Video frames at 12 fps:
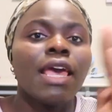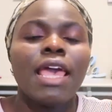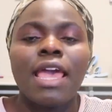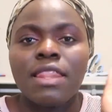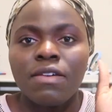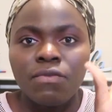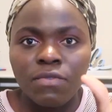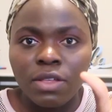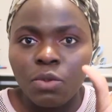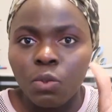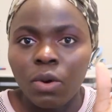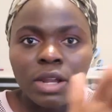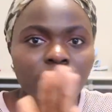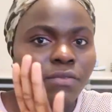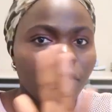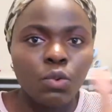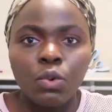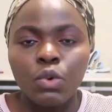And the fifth one, the
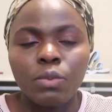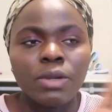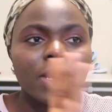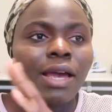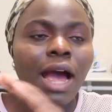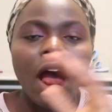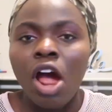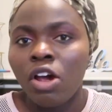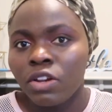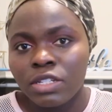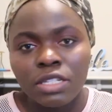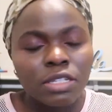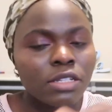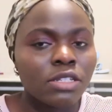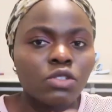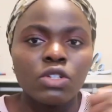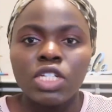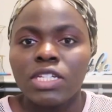fifth one could be arts,
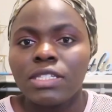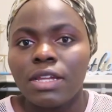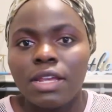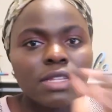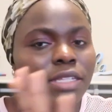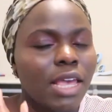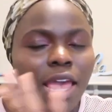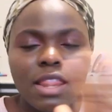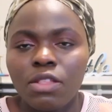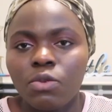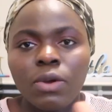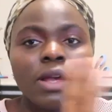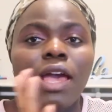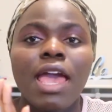social studies, anything,